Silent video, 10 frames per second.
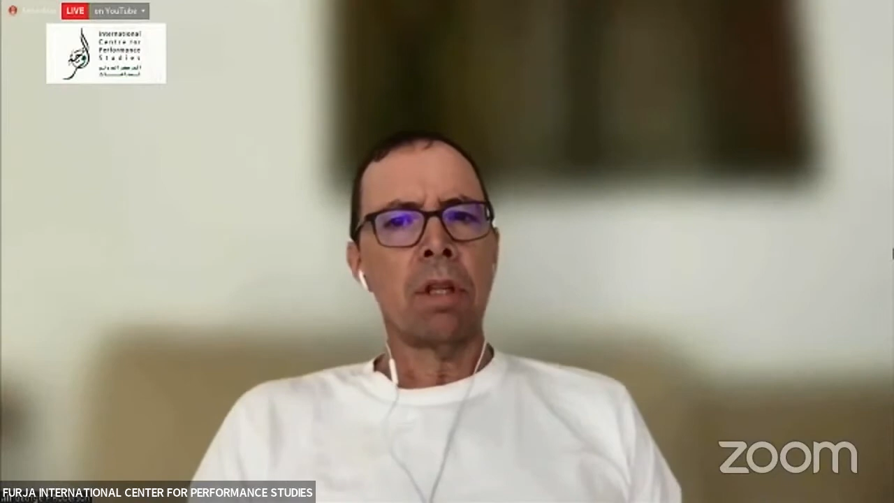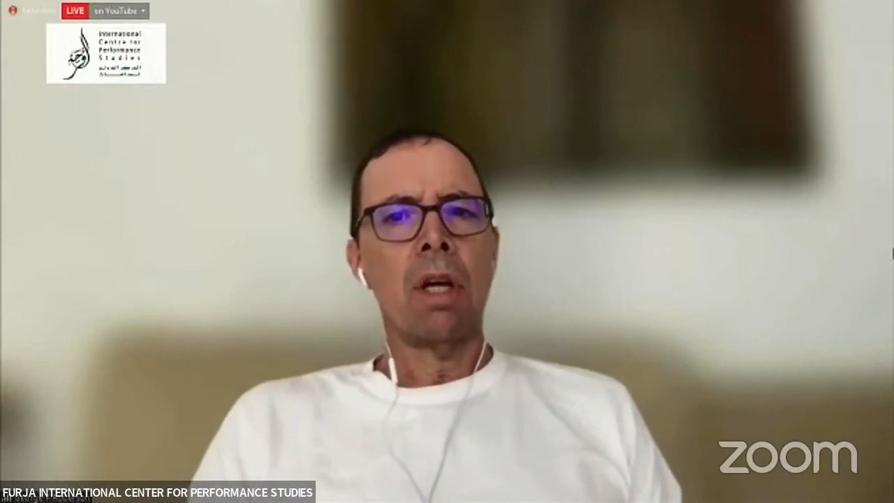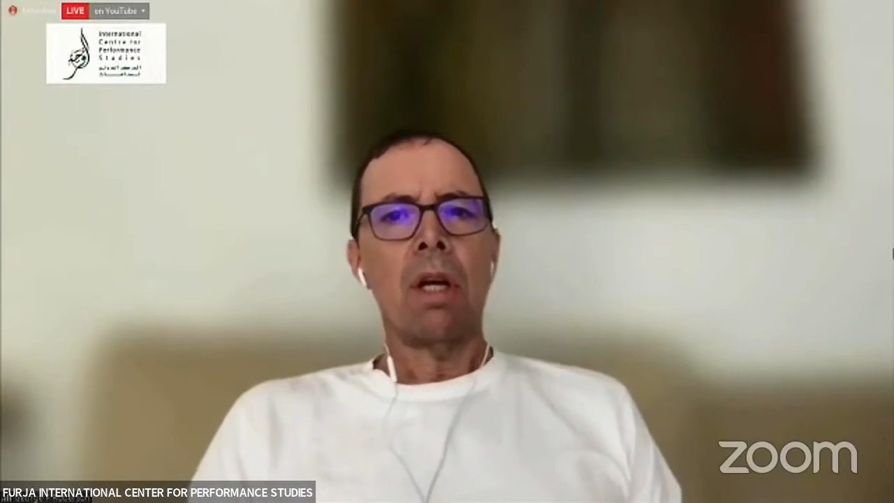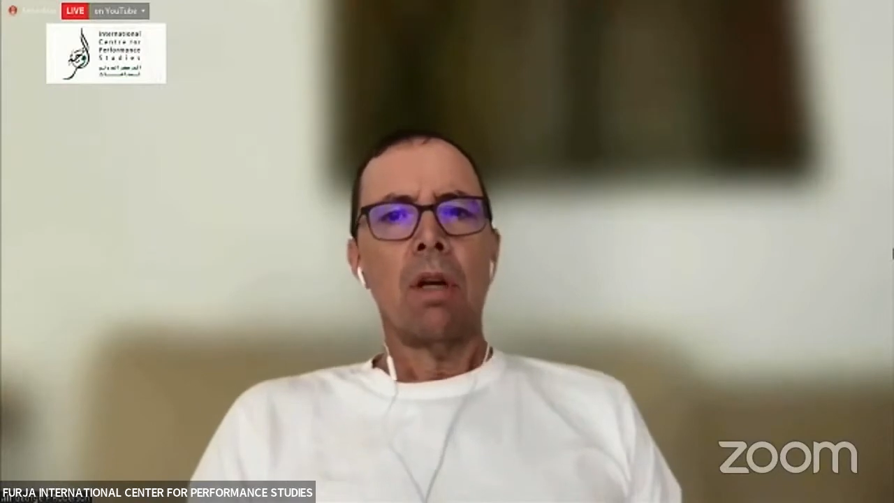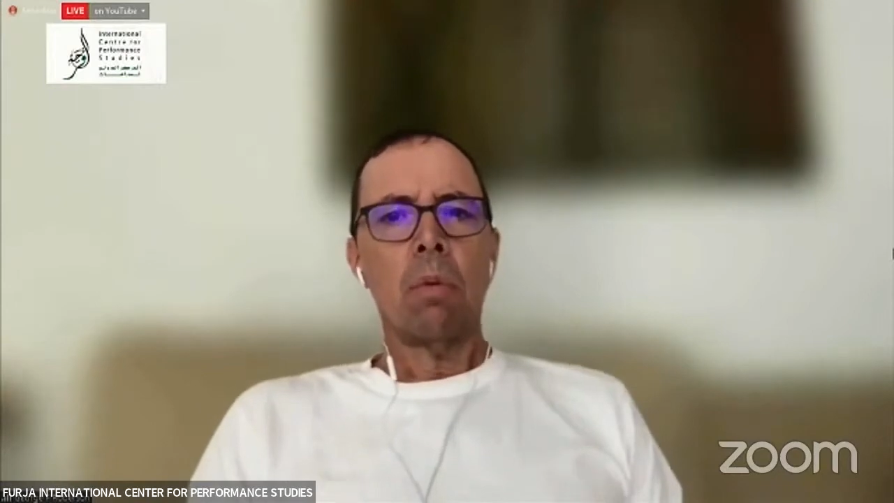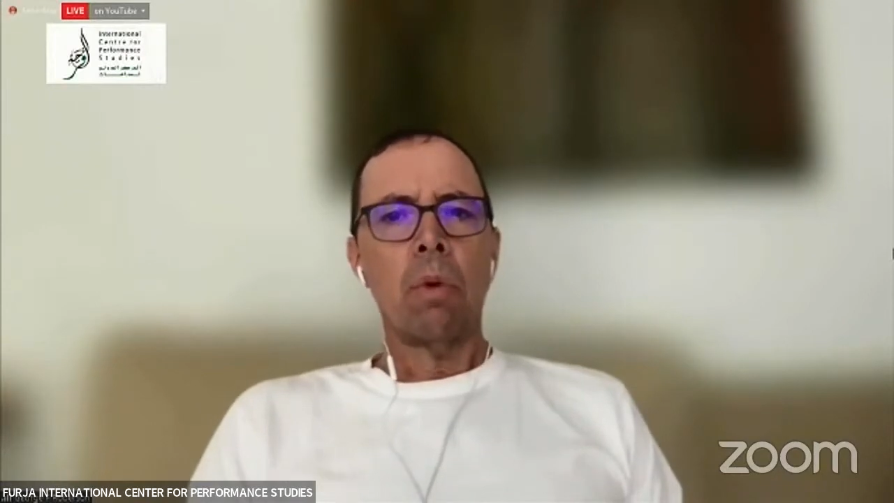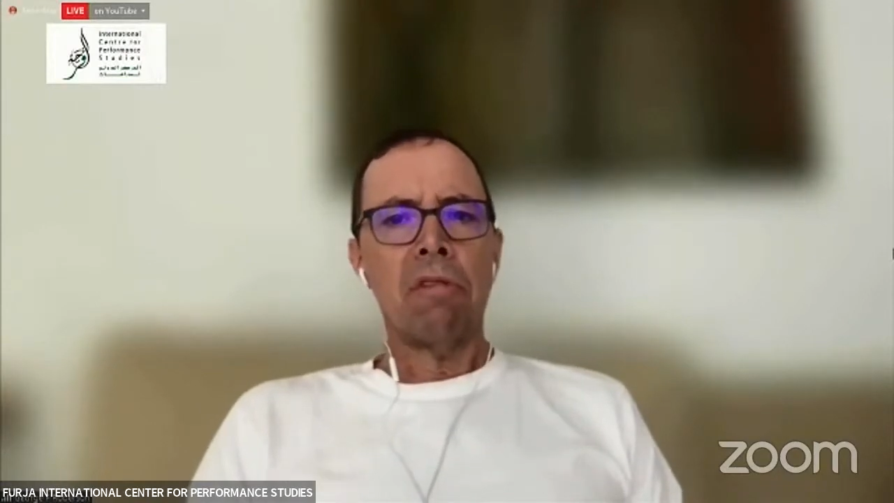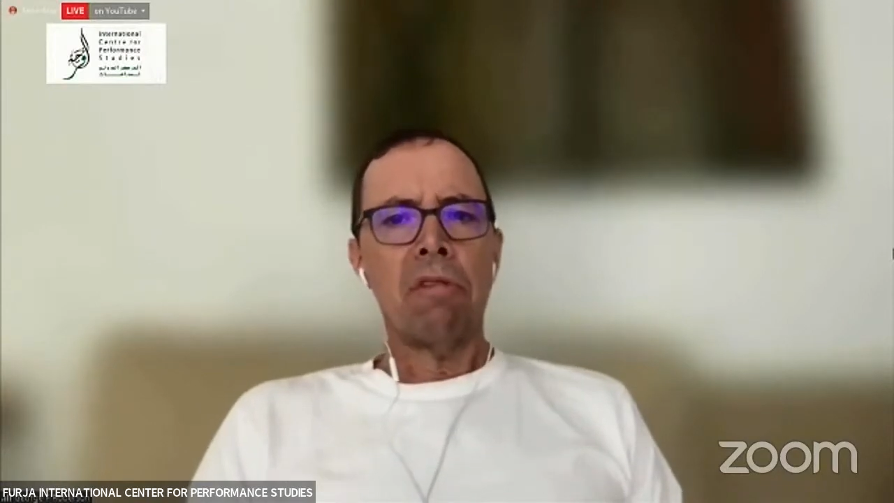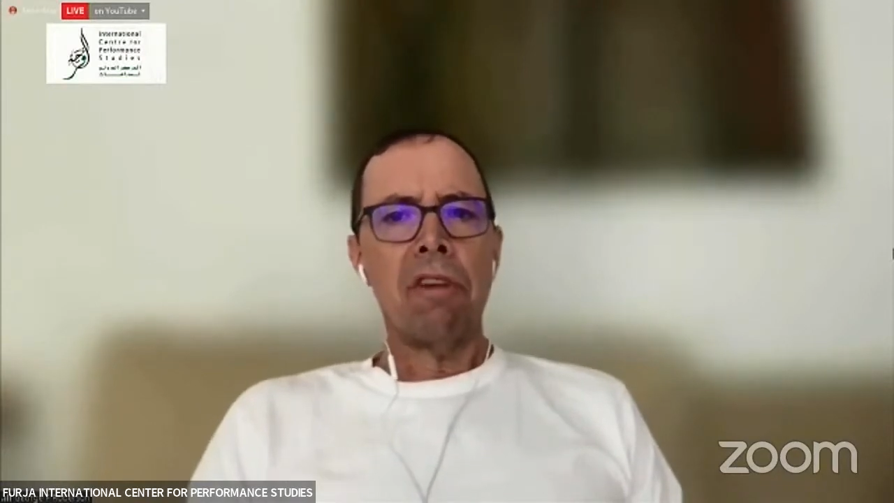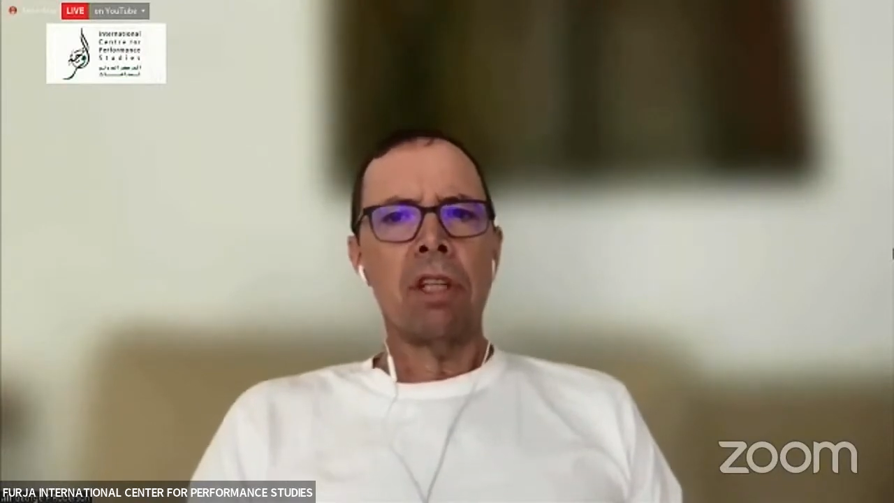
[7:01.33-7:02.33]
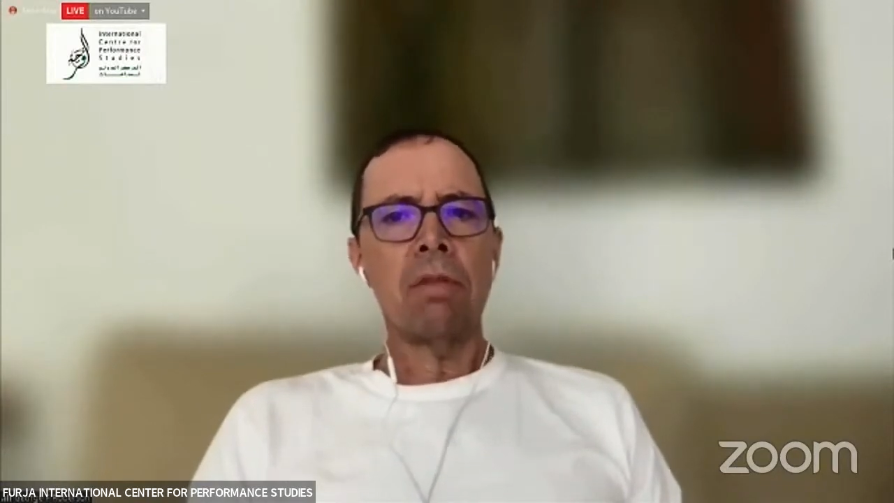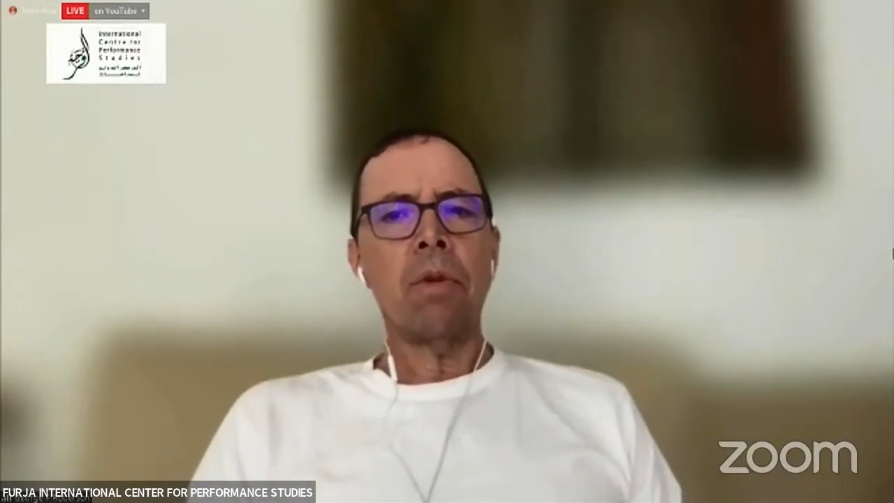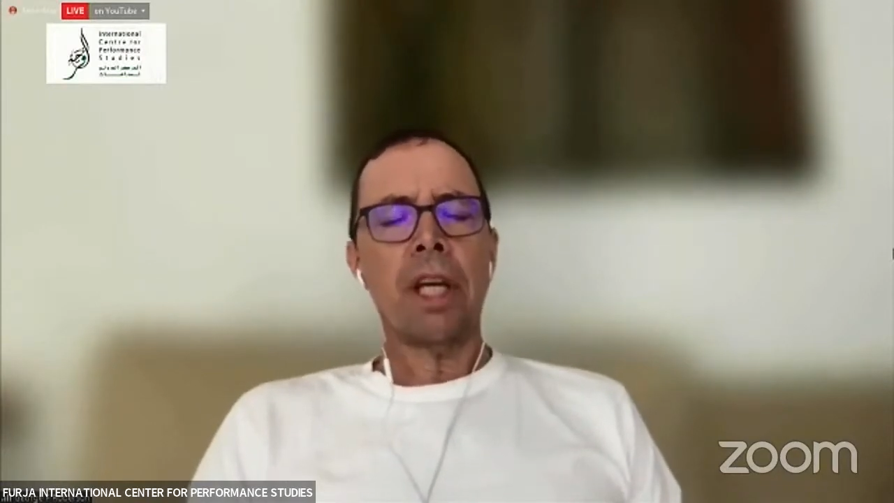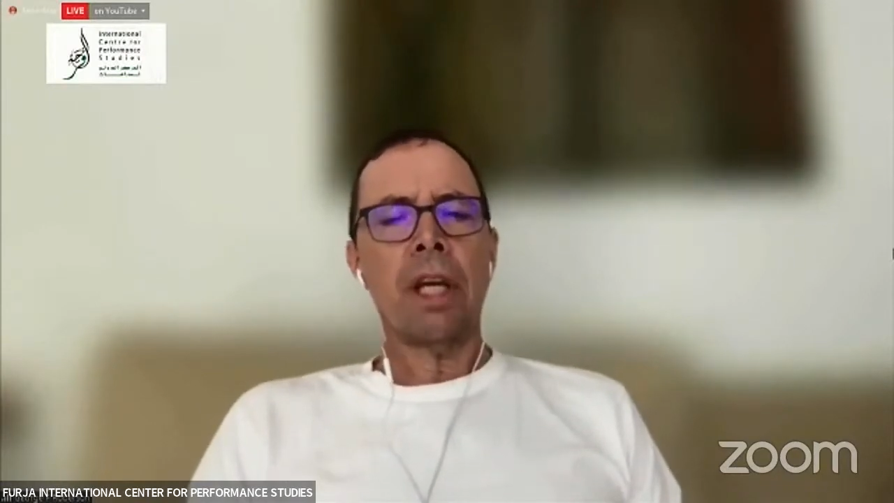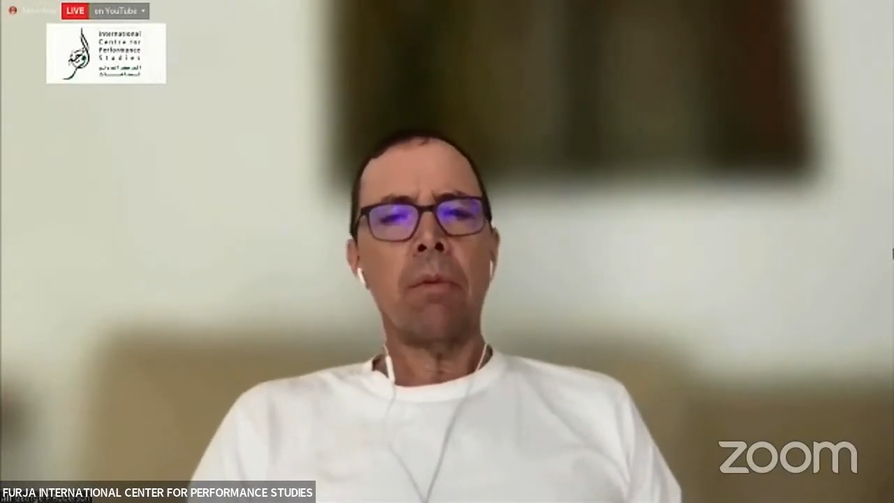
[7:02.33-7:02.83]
with film, we can reach